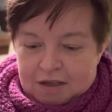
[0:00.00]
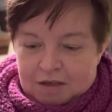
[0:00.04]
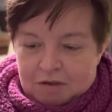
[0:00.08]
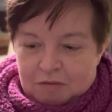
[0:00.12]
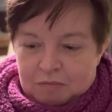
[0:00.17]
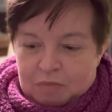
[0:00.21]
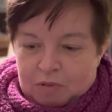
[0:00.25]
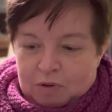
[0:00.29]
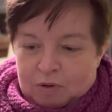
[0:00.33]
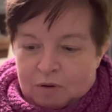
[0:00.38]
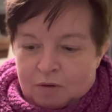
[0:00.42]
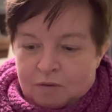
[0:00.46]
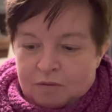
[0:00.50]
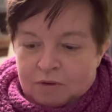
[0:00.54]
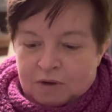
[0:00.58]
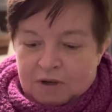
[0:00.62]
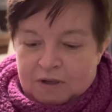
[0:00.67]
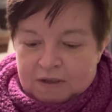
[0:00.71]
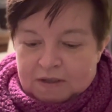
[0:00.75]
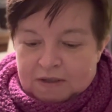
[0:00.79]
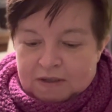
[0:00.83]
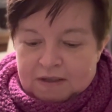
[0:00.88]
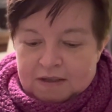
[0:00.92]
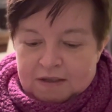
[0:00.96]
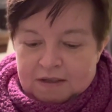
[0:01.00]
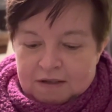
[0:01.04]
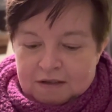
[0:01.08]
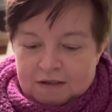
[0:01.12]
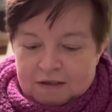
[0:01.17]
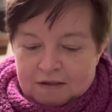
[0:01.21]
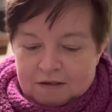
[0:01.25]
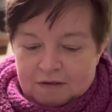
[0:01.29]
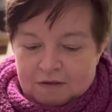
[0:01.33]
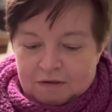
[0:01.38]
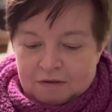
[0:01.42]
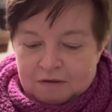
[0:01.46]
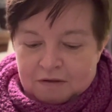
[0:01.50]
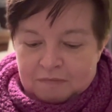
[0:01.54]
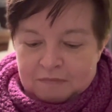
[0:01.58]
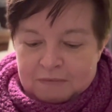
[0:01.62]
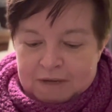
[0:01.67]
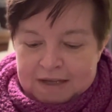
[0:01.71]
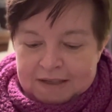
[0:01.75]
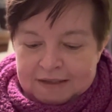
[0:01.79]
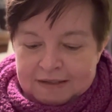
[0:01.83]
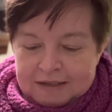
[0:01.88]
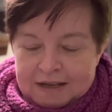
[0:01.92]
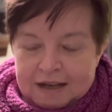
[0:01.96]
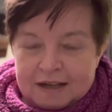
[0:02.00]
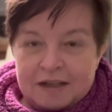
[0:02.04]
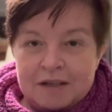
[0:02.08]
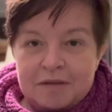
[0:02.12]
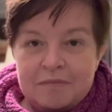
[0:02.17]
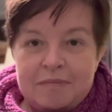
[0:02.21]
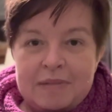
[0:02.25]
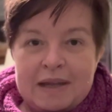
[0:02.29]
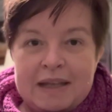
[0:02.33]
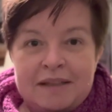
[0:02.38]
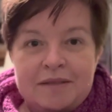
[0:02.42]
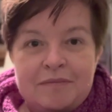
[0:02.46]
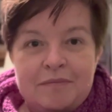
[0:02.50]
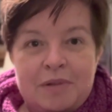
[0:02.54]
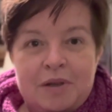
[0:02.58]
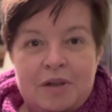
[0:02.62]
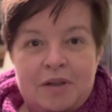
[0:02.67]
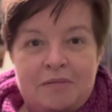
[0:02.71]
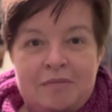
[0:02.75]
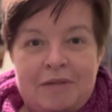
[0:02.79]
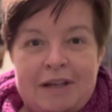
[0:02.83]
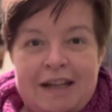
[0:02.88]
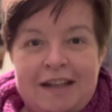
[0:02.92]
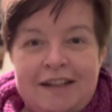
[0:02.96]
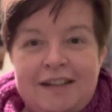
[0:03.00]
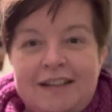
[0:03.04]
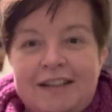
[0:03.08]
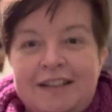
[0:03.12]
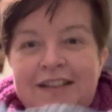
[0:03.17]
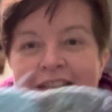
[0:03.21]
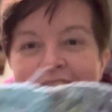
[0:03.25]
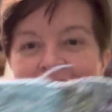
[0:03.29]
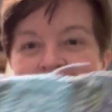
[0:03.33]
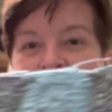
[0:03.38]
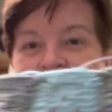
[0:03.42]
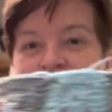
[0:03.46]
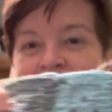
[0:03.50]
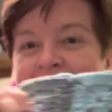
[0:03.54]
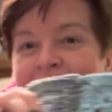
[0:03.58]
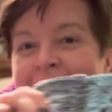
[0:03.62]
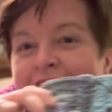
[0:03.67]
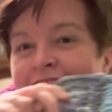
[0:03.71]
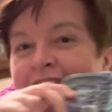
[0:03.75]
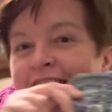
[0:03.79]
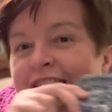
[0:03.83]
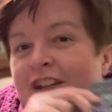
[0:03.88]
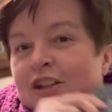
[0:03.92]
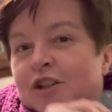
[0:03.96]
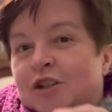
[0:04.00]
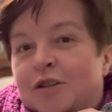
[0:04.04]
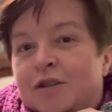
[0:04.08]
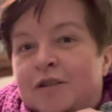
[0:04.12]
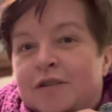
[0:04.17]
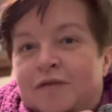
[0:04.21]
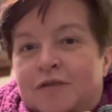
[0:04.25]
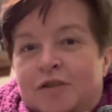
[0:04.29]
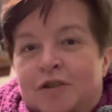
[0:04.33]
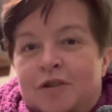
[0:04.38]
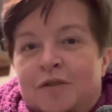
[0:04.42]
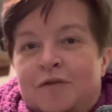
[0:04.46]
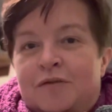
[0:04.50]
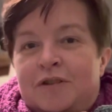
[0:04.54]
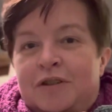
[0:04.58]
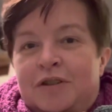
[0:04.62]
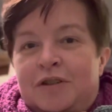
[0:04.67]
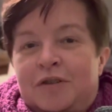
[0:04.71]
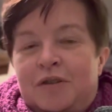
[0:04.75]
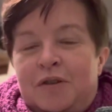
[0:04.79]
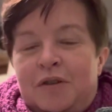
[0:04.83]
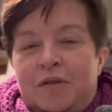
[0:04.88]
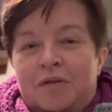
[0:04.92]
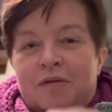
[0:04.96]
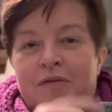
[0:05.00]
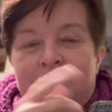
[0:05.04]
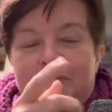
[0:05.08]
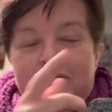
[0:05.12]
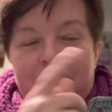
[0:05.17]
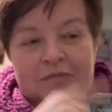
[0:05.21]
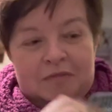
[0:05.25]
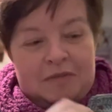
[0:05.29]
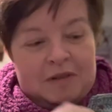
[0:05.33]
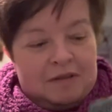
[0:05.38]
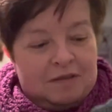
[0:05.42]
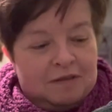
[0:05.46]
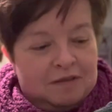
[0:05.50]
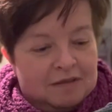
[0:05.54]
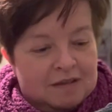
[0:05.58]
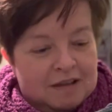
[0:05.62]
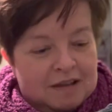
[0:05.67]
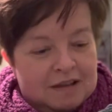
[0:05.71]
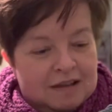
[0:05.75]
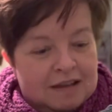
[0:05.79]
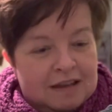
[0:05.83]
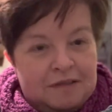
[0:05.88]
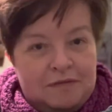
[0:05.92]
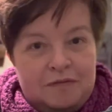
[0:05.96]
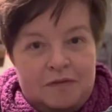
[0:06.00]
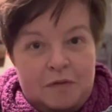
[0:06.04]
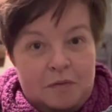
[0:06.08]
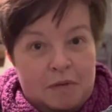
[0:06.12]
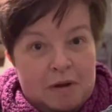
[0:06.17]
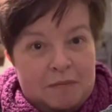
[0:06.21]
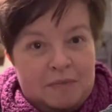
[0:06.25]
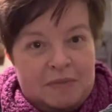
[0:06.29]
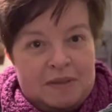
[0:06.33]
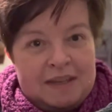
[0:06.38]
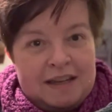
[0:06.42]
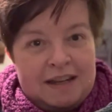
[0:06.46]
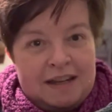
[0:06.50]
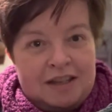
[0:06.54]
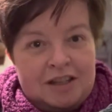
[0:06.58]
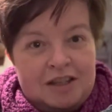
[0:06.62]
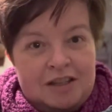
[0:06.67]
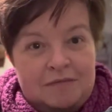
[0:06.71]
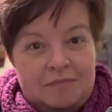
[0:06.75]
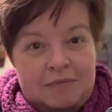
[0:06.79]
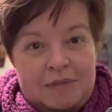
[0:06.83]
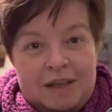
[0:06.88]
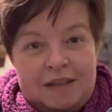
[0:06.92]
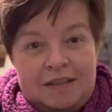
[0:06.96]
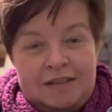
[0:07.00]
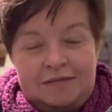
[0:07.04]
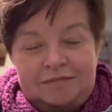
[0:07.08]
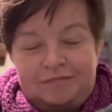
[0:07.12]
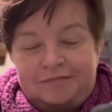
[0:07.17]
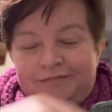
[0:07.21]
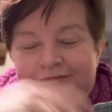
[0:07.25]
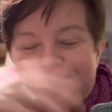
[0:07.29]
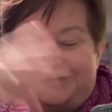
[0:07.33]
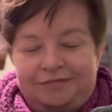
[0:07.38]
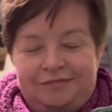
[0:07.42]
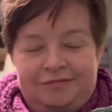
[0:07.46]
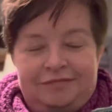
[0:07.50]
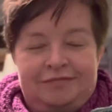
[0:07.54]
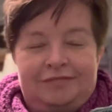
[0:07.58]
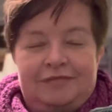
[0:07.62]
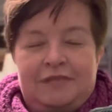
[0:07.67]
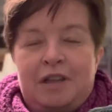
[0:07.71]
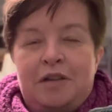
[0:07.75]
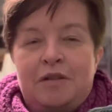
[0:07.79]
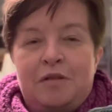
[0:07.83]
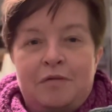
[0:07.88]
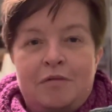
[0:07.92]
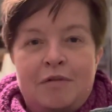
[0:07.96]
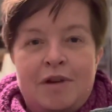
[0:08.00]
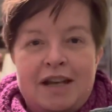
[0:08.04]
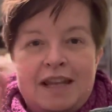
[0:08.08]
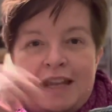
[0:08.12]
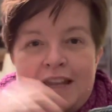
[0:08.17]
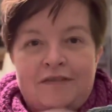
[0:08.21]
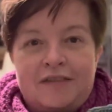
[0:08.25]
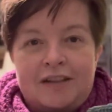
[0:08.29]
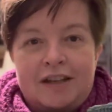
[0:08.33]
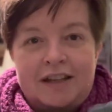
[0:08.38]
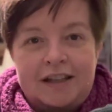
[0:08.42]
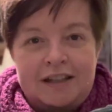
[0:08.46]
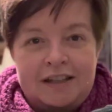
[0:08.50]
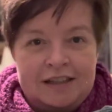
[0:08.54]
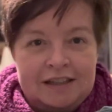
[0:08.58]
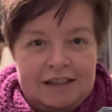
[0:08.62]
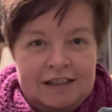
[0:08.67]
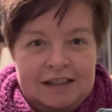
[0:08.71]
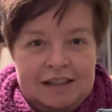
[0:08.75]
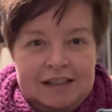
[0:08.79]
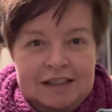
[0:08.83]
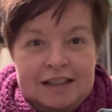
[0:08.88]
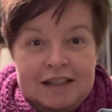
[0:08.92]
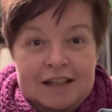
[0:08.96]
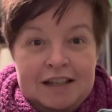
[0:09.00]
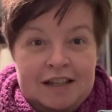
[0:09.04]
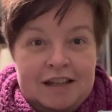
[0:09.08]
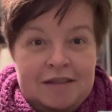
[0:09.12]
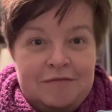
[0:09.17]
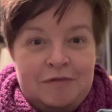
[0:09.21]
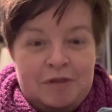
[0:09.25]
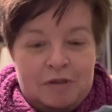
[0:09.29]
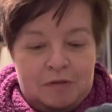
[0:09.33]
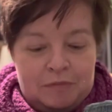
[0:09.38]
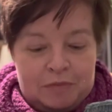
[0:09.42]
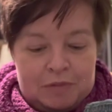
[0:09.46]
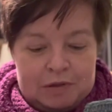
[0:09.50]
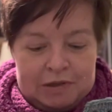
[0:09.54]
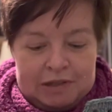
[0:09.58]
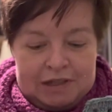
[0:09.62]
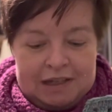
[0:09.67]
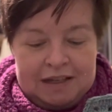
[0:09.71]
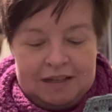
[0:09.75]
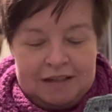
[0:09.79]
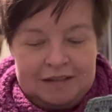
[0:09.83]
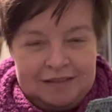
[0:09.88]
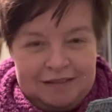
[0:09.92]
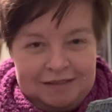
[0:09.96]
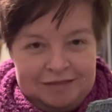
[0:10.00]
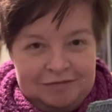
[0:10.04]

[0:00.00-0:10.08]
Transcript: progress on my second Battenberg blanket. Should have shown it to you at the whip section, but whatever. I'm not putting